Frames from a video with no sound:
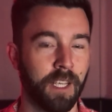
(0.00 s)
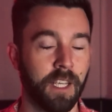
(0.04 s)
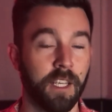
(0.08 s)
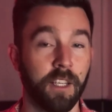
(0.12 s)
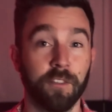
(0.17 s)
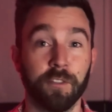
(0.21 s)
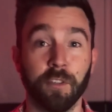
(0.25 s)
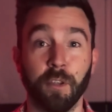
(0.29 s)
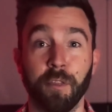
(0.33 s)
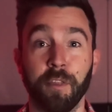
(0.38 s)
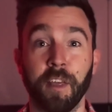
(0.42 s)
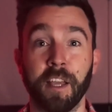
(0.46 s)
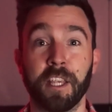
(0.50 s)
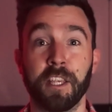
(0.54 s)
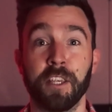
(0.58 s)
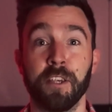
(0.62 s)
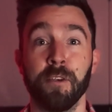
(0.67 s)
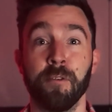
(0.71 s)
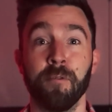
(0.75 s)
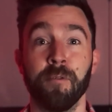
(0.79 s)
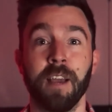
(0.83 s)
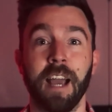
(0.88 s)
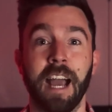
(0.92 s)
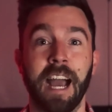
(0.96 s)
So thank
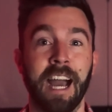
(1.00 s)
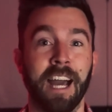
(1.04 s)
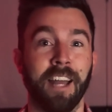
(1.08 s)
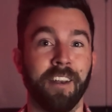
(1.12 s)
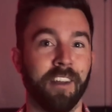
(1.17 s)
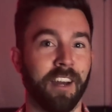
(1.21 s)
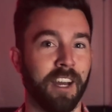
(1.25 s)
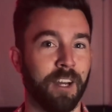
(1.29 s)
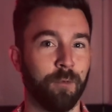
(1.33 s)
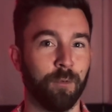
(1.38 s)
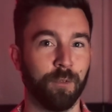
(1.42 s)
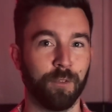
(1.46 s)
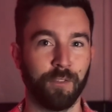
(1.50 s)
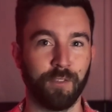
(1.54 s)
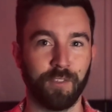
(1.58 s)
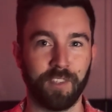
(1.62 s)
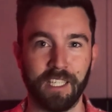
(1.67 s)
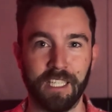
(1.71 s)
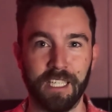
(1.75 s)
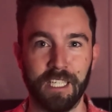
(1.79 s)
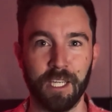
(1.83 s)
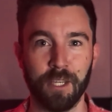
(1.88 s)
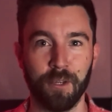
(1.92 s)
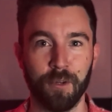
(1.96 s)
you, and I will see
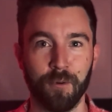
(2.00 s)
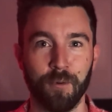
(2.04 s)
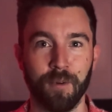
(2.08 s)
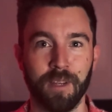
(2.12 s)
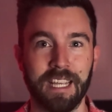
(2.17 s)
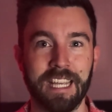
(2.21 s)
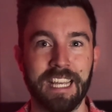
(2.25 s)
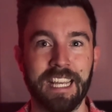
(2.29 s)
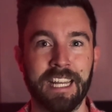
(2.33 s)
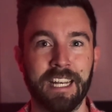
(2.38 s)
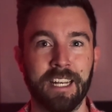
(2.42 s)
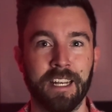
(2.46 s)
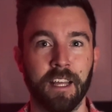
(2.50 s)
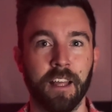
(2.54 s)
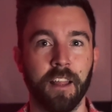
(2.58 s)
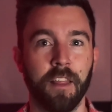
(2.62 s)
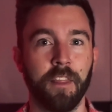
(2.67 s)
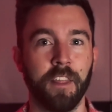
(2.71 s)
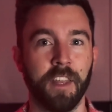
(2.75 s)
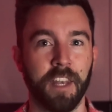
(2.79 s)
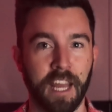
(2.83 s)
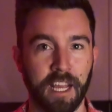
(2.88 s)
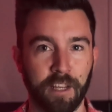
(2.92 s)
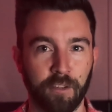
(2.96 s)
you in
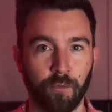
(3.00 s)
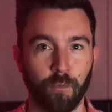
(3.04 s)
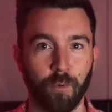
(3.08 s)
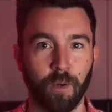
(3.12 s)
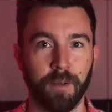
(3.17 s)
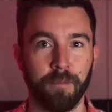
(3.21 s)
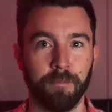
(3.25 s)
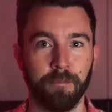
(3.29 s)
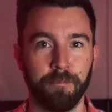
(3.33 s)
the next one.